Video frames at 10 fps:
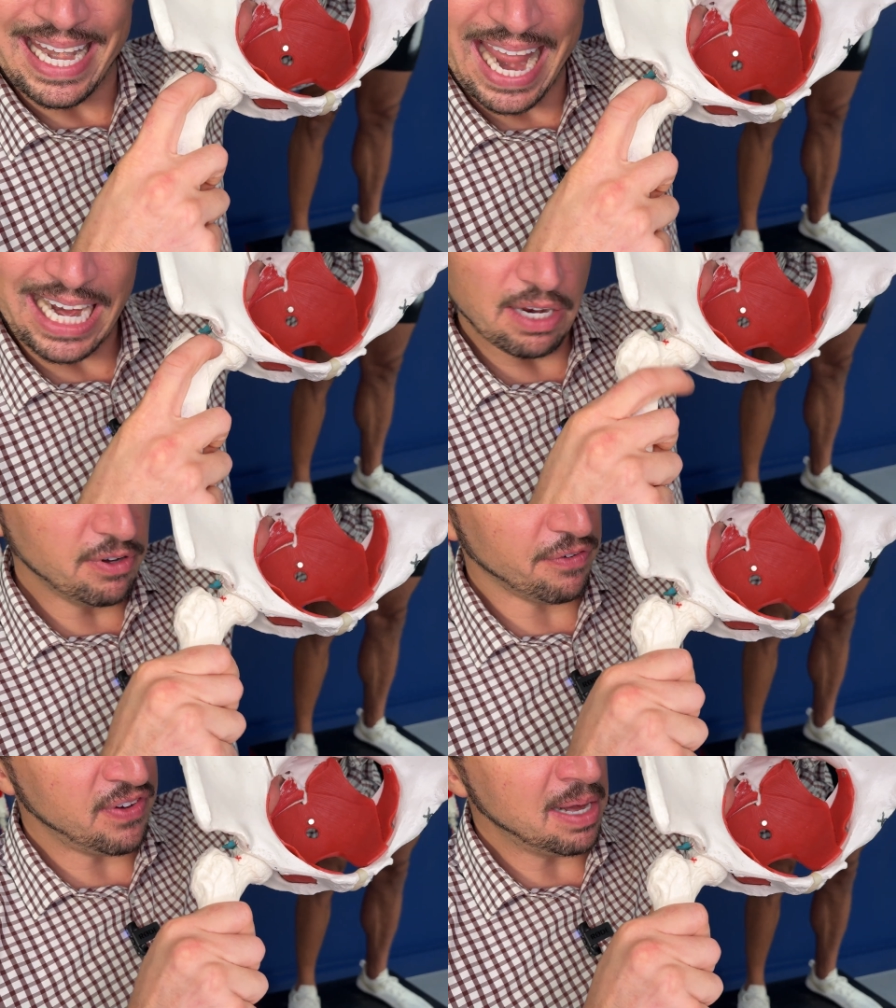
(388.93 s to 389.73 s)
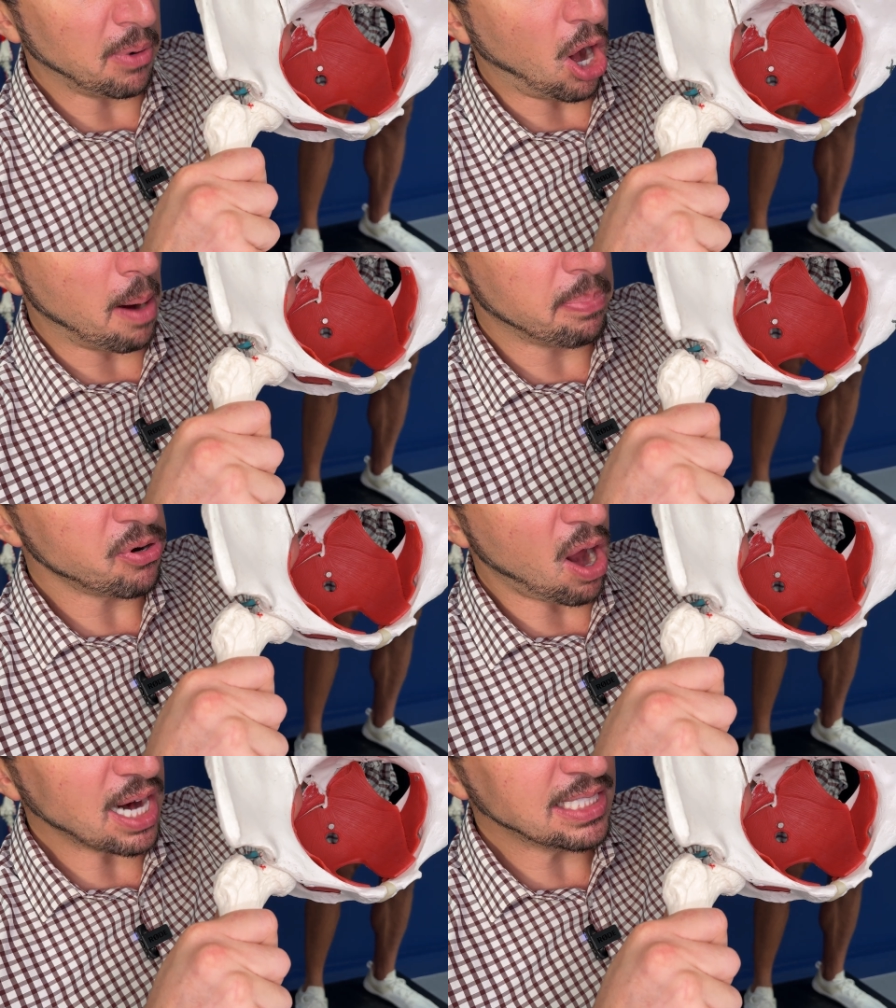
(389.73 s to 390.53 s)
neck of your femur
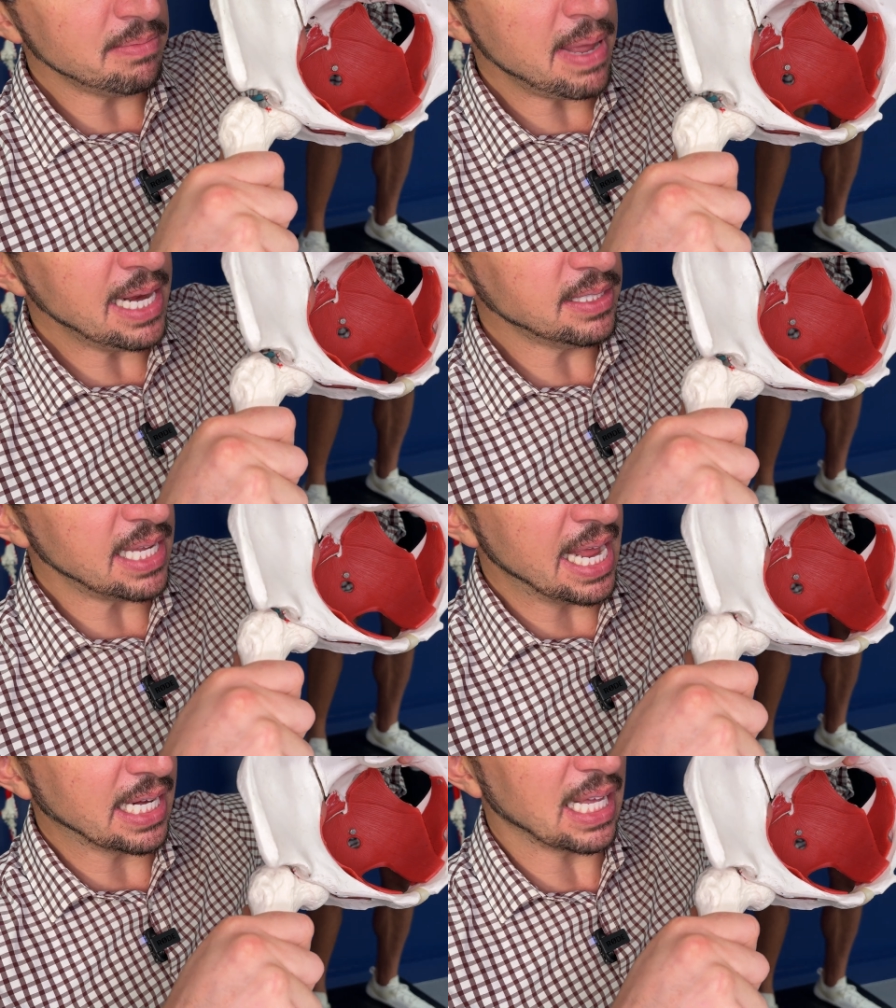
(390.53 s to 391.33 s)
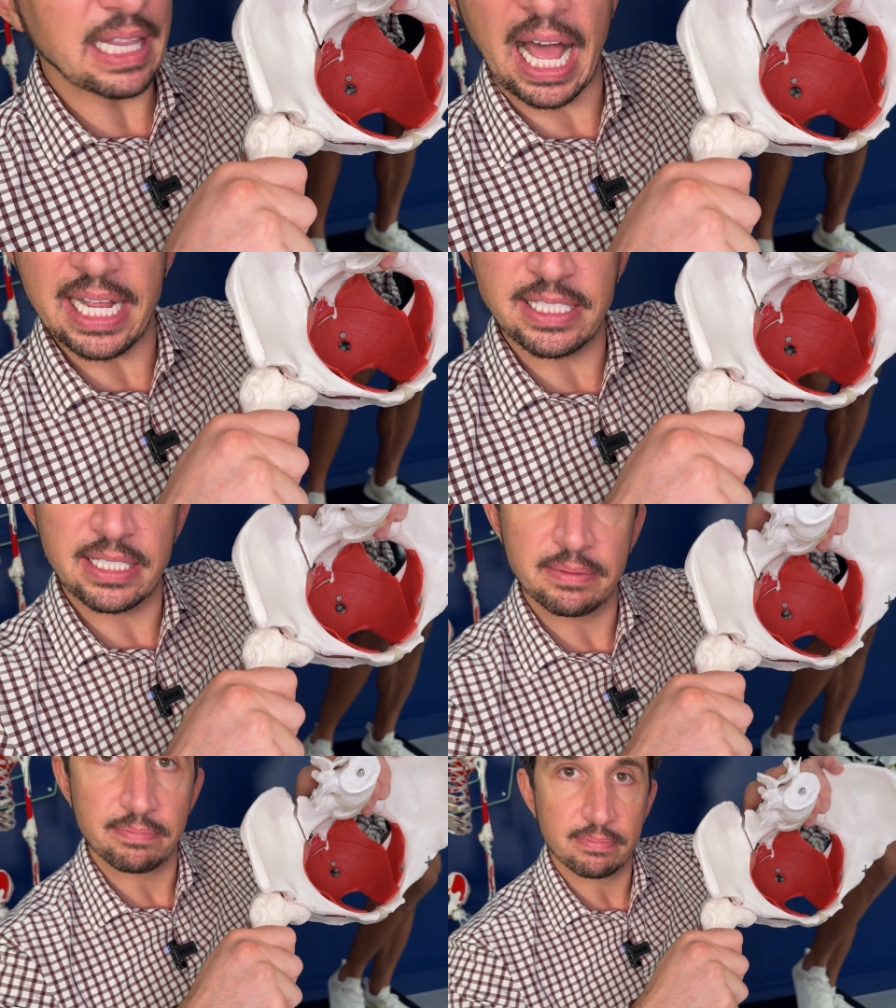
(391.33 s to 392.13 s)
approximates and collides.